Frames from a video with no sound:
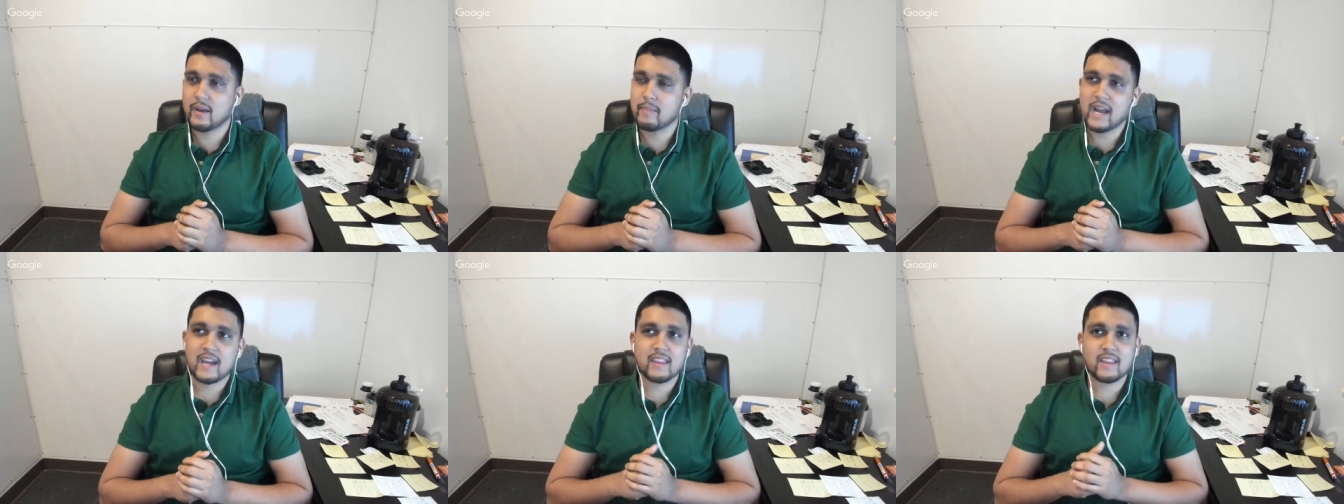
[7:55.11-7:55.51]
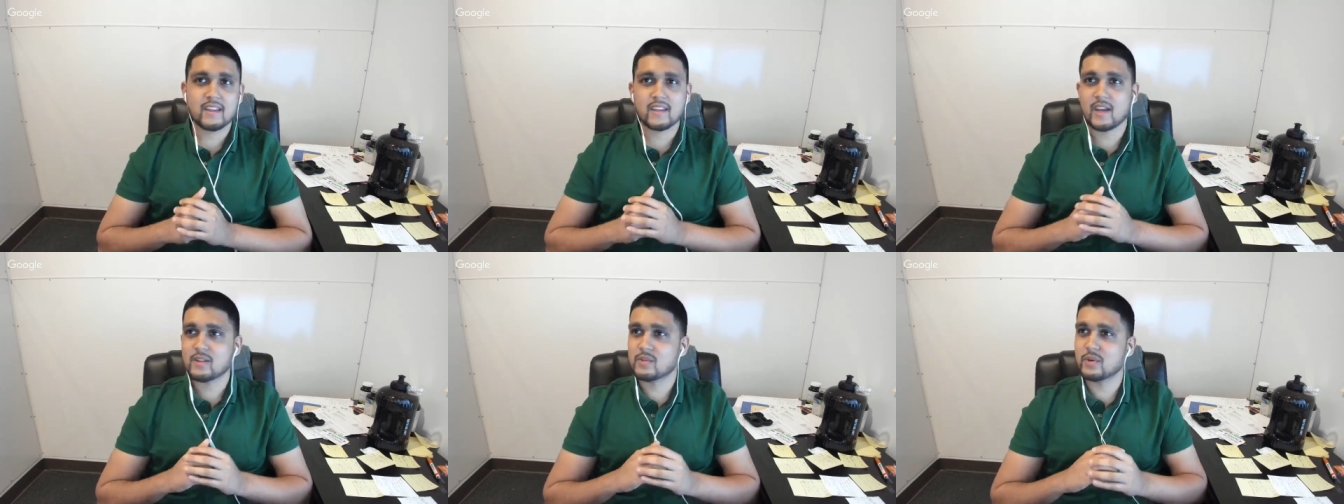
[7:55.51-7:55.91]
back in the
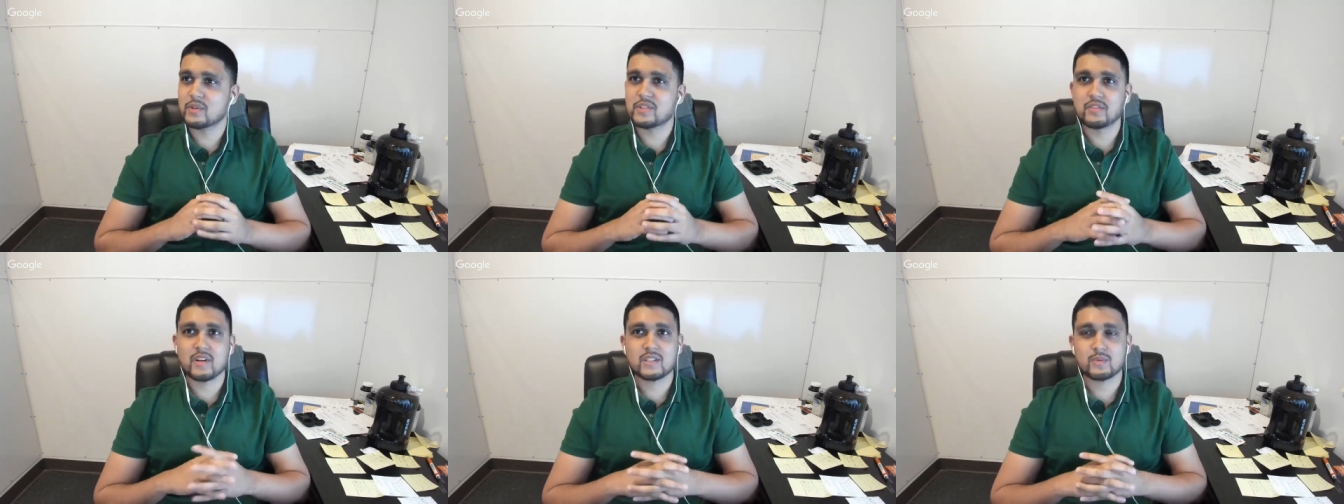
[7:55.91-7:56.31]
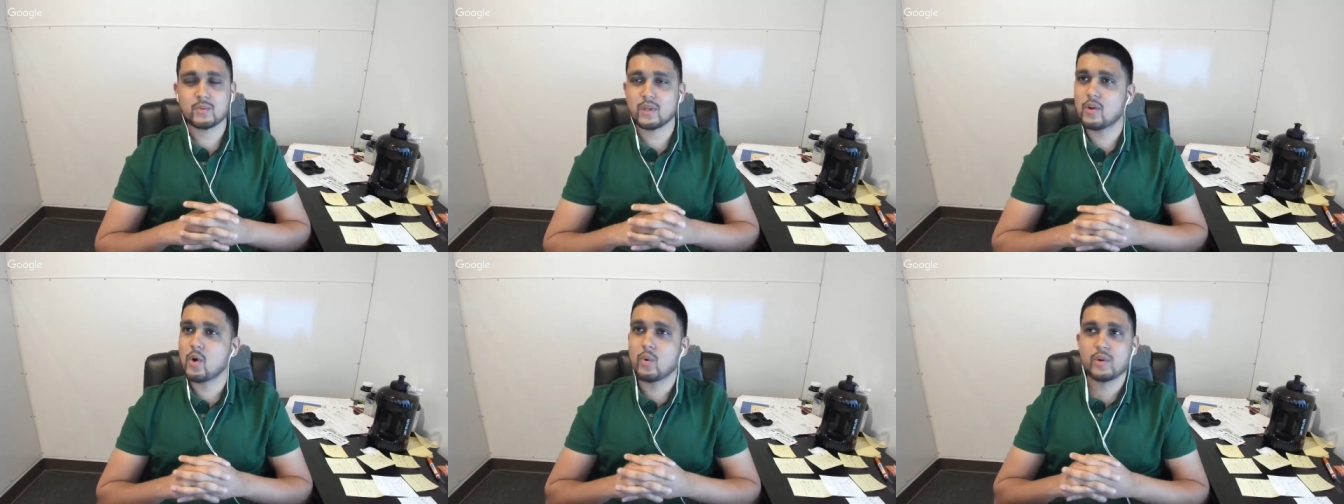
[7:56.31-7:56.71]
day in Toys R Us
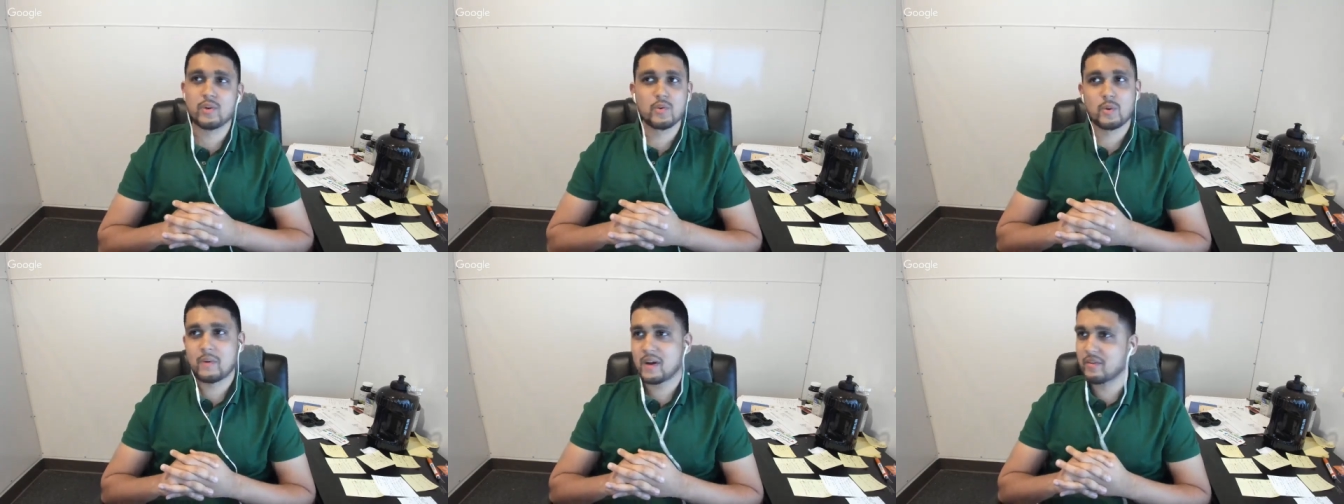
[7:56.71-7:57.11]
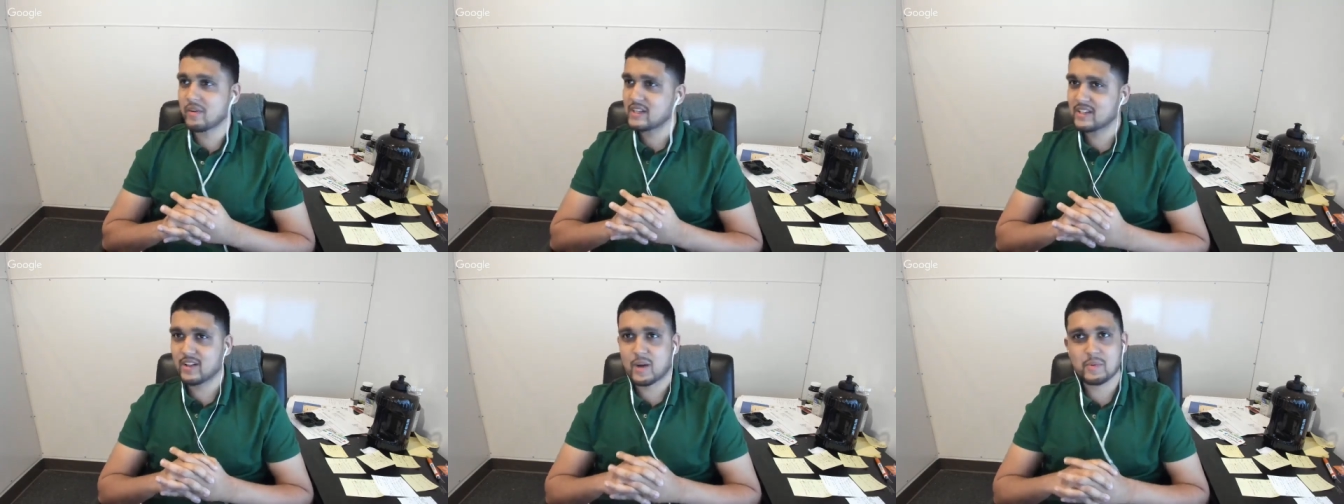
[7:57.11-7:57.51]
when no one knew about
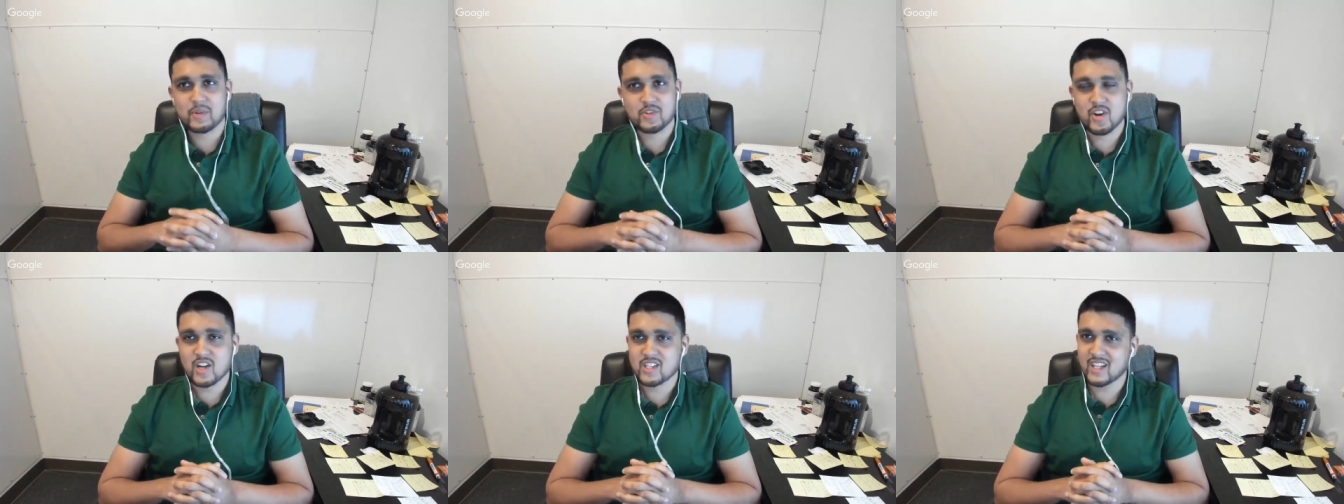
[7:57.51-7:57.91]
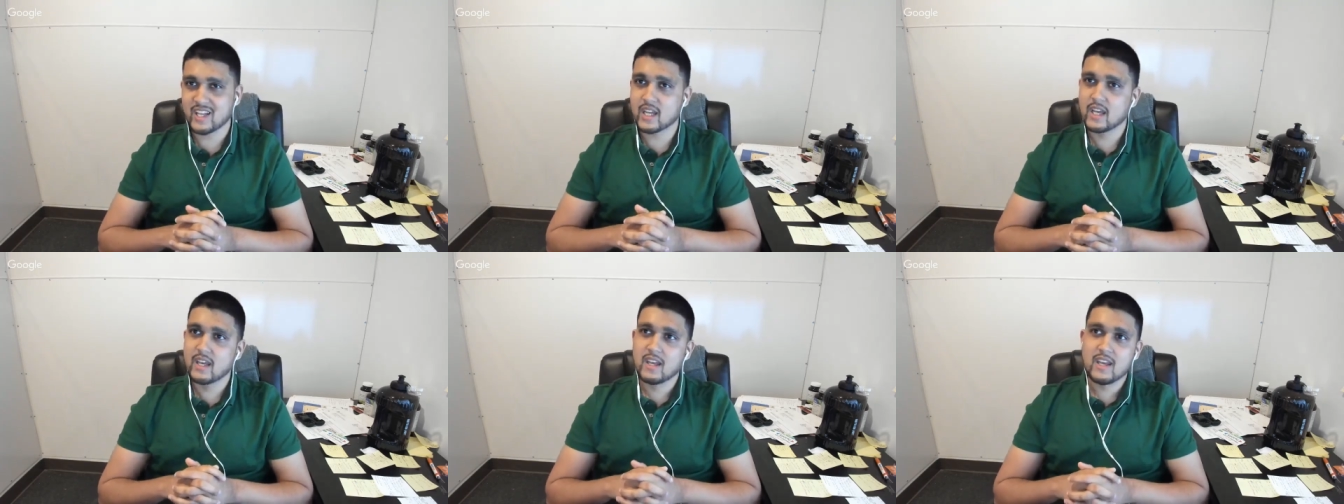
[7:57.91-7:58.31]
retail arbitrage,
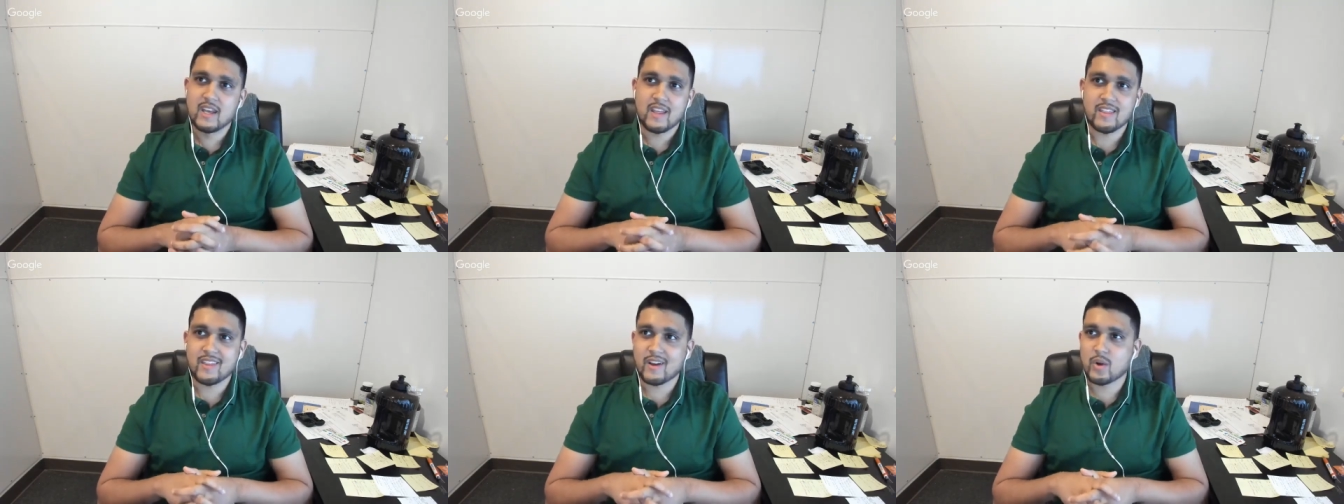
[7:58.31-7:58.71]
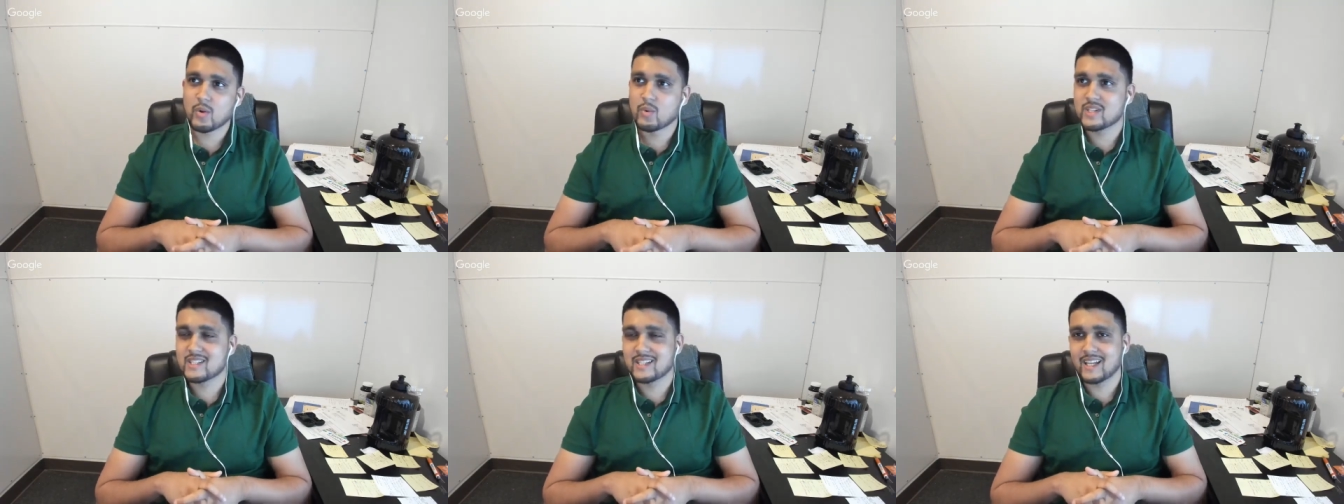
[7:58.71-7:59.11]
like there
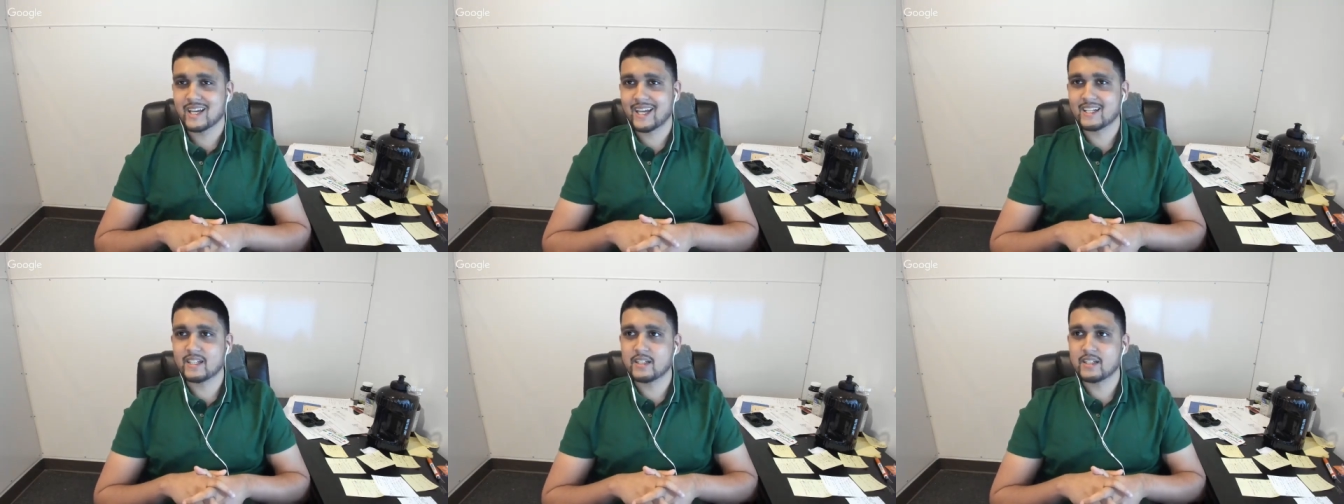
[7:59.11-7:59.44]
was like